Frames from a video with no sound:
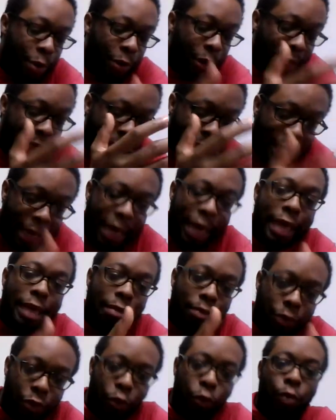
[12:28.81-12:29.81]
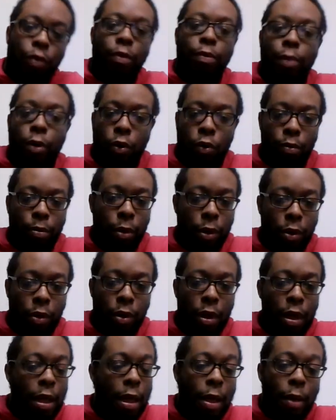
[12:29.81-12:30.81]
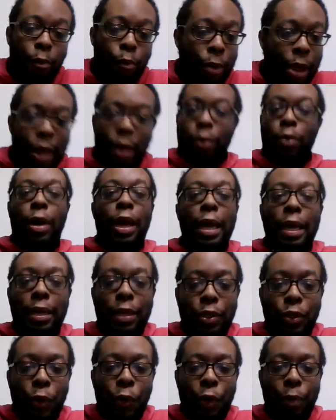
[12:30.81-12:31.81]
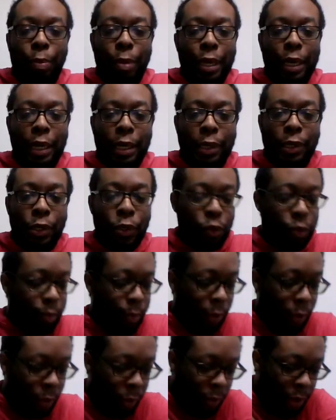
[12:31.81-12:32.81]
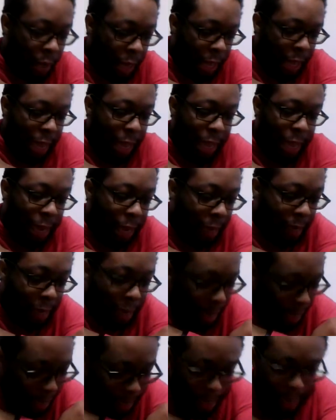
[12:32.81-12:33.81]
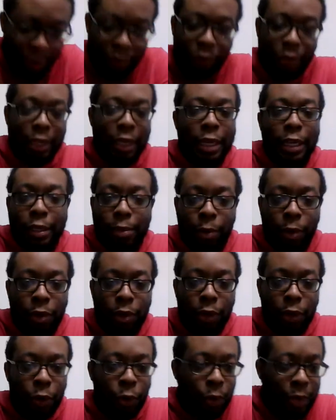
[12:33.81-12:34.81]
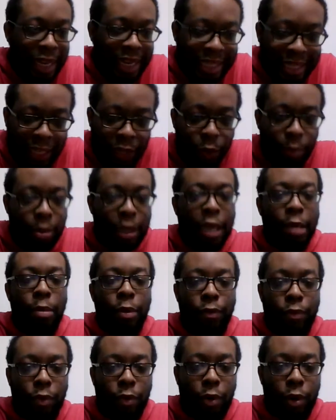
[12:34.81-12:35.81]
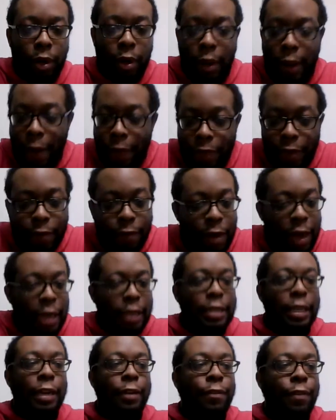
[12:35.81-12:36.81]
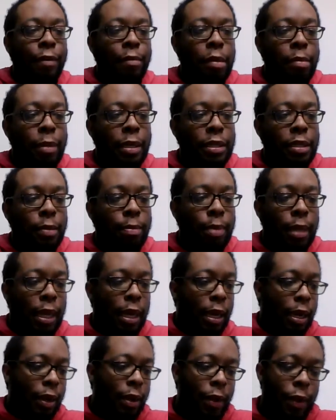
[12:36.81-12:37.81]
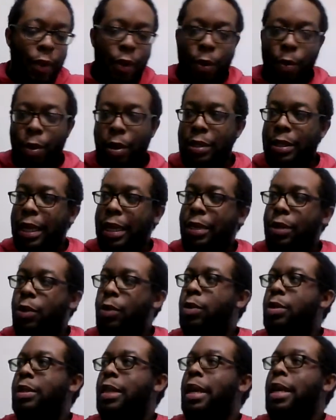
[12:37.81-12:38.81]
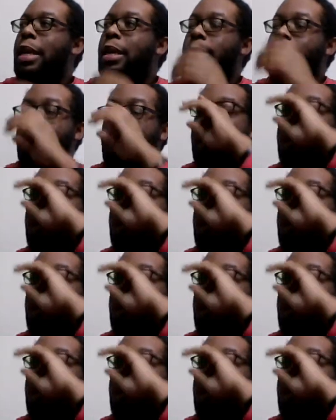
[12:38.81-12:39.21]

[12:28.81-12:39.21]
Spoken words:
The same Super Bowl, bro. Matt Ryan to throw a pick in the Super Bowl. And he did everything he's supposed to do, and they still blame him for it. Devontae Freeman missed the block. What's that dude's name?